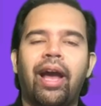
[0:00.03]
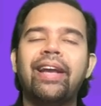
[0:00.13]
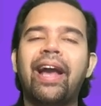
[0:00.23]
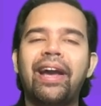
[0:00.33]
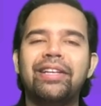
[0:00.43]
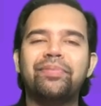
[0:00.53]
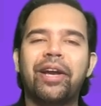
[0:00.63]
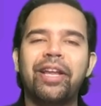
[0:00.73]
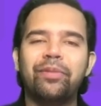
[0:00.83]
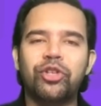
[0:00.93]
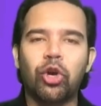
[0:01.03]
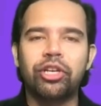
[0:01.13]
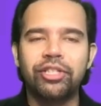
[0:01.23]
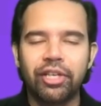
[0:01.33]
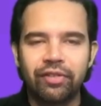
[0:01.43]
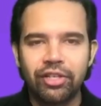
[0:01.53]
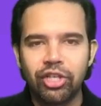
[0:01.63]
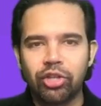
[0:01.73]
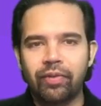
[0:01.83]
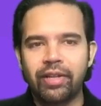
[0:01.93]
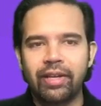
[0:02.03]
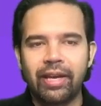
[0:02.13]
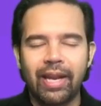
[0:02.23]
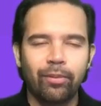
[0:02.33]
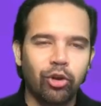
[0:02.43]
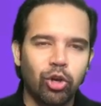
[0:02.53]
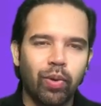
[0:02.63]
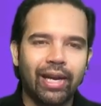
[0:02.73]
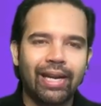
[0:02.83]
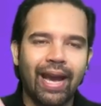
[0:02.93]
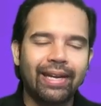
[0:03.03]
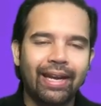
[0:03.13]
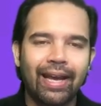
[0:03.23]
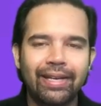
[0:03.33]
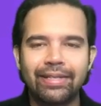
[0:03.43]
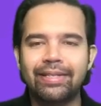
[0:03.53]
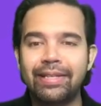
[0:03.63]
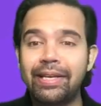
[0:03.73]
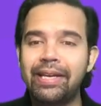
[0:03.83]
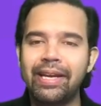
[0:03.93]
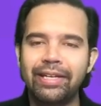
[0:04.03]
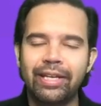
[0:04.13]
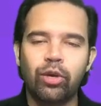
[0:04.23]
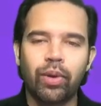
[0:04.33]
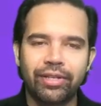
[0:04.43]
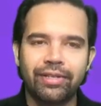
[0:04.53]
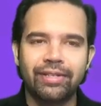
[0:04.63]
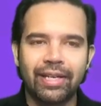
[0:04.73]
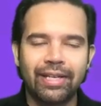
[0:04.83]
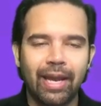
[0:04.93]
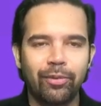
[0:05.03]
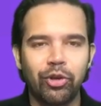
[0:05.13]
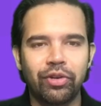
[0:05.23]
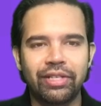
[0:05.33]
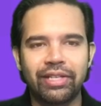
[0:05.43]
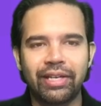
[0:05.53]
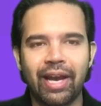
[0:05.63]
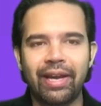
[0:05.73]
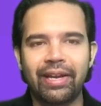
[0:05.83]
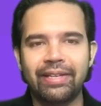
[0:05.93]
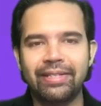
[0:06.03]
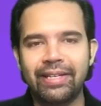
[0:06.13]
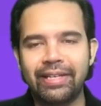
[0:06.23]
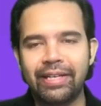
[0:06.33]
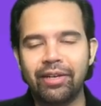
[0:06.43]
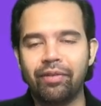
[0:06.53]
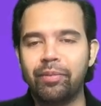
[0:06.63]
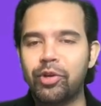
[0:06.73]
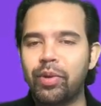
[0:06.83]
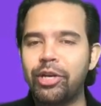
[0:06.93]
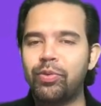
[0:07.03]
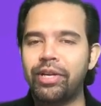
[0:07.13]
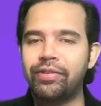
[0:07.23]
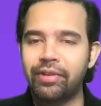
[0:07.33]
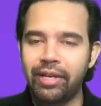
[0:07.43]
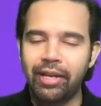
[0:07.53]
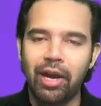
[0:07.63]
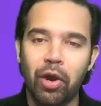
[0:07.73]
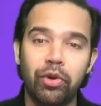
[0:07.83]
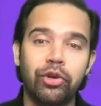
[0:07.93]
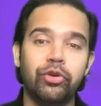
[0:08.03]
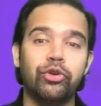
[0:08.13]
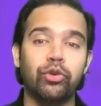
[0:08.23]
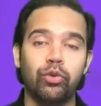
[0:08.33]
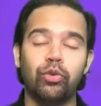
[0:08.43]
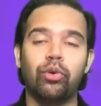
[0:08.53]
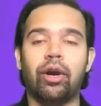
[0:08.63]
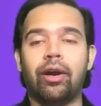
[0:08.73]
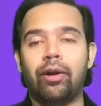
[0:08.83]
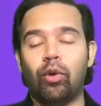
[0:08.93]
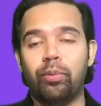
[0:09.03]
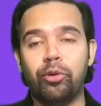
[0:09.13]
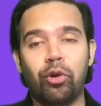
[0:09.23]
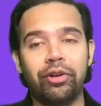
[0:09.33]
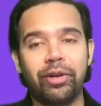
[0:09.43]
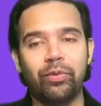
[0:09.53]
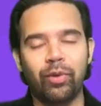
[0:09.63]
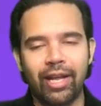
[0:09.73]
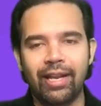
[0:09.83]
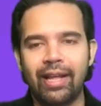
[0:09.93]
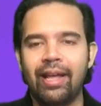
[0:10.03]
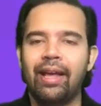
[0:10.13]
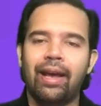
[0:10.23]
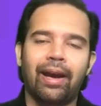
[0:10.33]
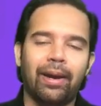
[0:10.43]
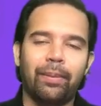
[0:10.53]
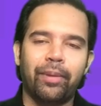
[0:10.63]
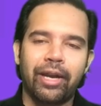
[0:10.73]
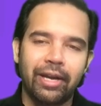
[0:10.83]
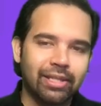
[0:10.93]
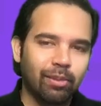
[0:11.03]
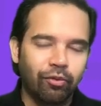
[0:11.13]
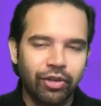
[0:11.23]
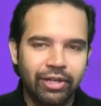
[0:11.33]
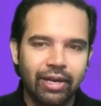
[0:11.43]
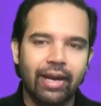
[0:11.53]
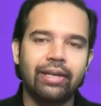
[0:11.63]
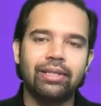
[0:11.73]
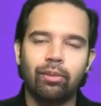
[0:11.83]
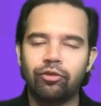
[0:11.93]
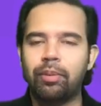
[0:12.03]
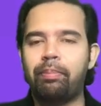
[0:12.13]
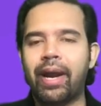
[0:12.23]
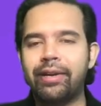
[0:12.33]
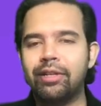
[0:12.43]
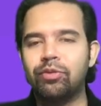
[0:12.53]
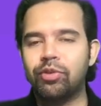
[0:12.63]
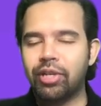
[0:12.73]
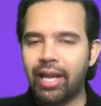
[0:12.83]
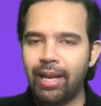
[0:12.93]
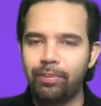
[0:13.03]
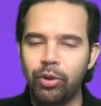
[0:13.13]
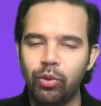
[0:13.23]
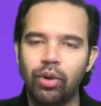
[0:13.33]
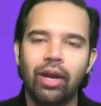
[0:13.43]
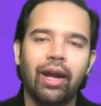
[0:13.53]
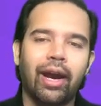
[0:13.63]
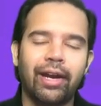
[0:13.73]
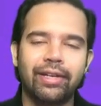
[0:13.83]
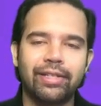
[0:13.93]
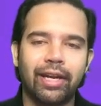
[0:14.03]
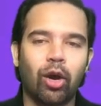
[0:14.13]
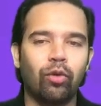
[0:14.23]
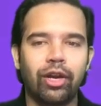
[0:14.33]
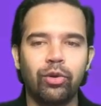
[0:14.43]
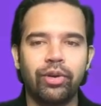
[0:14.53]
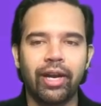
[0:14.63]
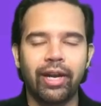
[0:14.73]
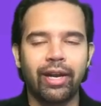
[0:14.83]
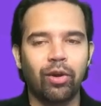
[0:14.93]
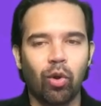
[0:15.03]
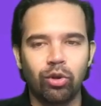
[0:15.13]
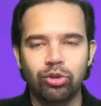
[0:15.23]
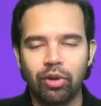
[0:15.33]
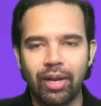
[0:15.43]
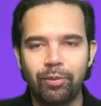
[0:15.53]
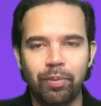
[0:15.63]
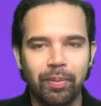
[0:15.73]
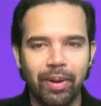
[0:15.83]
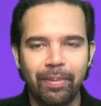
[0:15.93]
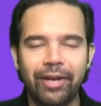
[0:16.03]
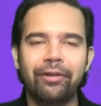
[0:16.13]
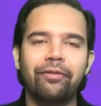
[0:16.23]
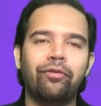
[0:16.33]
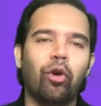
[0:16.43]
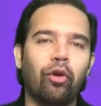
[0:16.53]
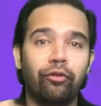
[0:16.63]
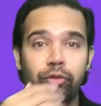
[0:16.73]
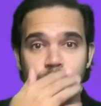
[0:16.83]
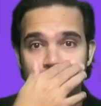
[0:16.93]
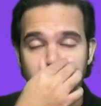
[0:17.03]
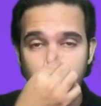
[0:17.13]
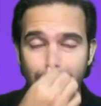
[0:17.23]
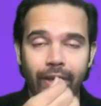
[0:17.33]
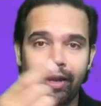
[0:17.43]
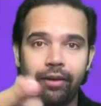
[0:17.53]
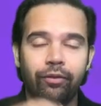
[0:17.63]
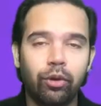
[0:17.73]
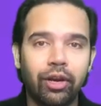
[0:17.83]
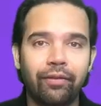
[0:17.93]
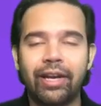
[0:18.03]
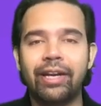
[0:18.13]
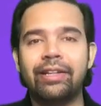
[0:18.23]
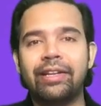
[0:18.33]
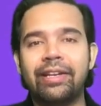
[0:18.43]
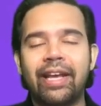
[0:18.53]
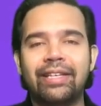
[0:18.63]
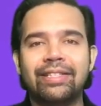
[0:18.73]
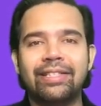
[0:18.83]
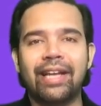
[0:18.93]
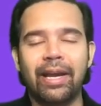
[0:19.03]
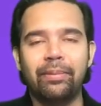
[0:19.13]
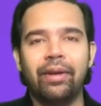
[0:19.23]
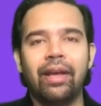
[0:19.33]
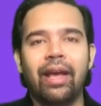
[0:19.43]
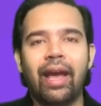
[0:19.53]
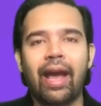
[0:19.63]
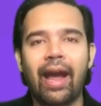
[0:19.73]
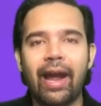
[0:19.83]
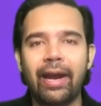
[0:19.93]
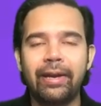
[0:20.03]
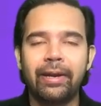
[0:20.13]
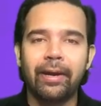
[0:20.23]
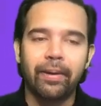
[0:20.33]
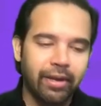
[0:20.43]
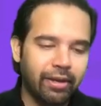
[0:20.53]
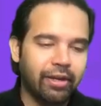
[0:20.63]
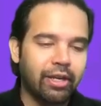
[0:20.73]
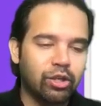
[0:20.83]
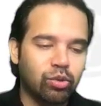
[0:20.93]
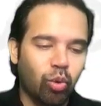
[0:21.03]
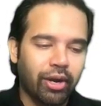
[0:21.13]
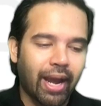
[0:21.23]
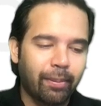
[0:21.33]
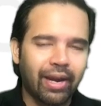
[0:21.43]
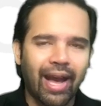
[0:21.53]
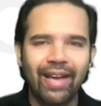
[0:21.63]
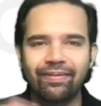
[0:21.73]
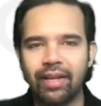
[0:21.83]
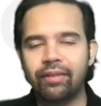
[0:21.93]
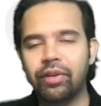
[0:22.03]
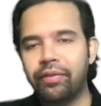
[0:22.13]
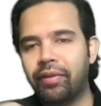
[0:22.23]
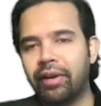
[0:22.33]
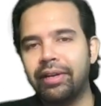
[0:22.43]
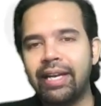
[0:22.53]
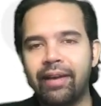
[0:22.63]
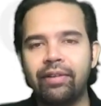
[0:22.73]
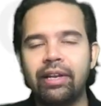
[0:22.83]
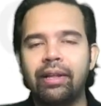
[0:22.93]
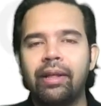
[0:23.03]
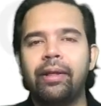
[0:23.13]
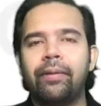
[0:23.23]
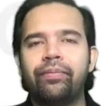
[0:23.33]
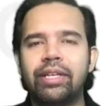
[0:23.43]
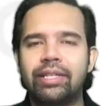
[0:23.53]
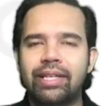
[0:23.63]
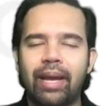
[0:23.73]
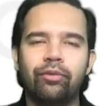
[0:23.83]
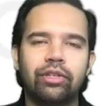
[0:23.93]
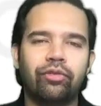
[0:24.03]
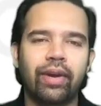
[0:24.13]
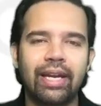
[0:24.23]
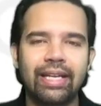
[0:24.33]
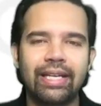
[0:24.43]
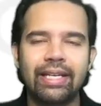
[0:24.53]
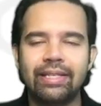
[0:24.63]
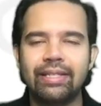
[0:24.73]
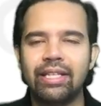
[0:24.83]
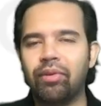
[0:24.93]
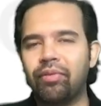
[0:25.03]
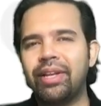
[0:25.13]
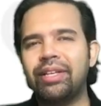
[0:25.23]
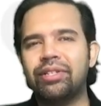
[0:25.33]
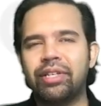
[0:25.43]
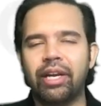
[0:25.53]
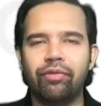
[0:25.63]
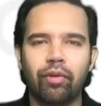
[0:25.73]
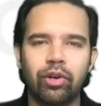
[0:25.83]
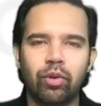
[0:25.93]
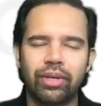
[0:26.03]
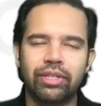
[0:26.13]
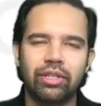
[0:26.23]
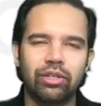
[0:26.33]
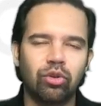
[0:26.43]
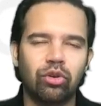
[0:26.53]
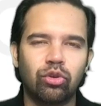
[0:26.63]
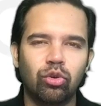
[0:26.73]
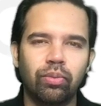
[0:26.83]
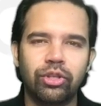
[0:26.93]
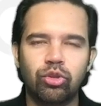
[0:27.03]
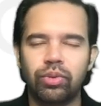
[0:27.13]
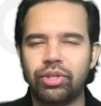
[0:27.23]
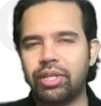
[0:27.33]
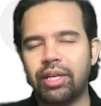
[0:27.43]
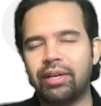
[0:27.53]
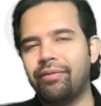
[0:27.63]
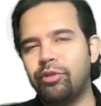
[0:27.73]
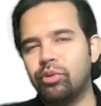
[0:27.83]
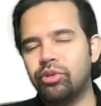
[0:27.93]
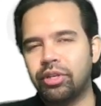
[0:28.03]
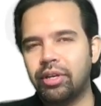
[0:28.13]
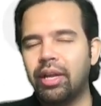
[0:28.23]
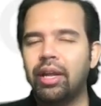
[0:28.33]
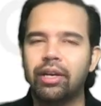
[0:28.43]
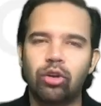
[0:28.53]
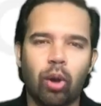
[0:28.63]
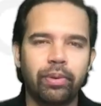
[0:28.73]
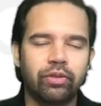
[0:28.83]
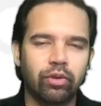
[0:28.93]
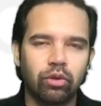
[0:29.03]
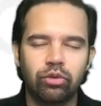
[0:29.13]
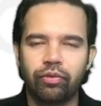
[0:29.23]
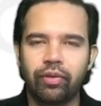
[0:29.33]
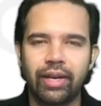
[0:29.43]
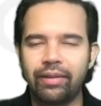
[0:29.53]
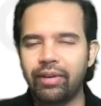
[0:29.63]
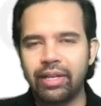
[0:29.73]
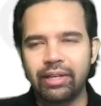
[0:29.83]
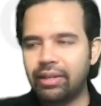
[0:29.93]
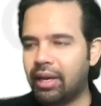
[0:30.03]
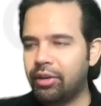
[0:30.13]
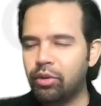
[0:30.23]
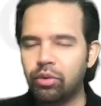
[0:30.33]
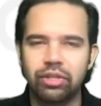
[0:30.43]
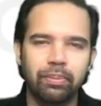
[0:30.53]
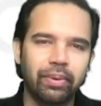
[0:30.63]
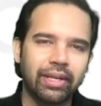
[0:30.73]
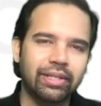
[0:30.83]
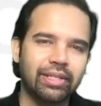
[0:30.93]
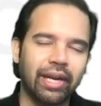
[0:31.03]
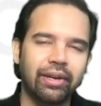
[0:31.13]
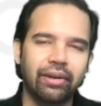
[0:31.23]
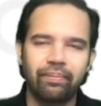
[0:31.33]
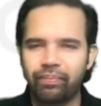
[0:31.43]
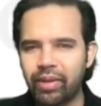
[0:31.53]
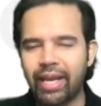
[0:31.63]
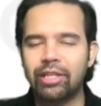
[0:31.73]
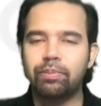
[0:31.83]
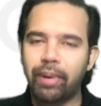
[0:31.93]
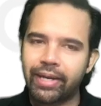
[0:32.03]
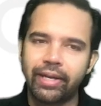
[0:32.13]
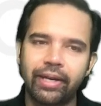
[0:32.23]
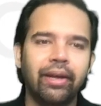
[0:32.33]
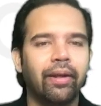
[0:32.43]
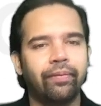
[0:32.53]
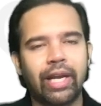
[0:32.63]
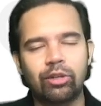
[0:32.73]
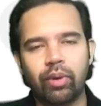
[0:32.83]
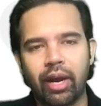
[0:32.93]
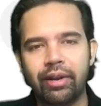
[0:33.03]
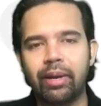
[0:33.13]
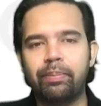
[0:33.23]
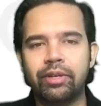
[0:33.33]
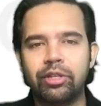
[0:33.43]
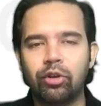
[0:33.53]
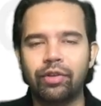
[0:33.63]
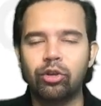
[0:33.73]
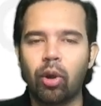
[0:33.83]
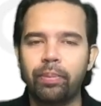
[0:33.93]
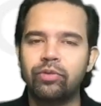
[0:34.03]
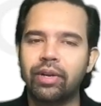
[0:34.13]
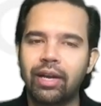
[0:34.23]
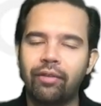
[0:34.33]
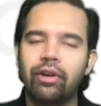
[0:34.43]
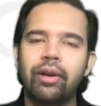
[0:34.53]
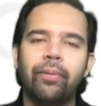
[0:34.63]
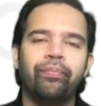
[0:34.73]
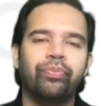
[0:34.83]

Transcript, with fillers: Hi guys, my name is Dr. Jagdish Chaturvedi and I'm going to quickly analyze the ENT questions that came in your recent INICET November 2023. How did you do? Uh, hope you all did well. Uh, but here are some of the trends, some of the patterns which will help you understand how well you did and also help you prepare better for future if you are giving it the next time. And uh, here is what happened. I think the difficulty level this time was fairly easy. They were very straightforward questions, not too much twisting, confusion, topics were also fairly very uh, you know simple and standard expected that's why 100% of the topics were covered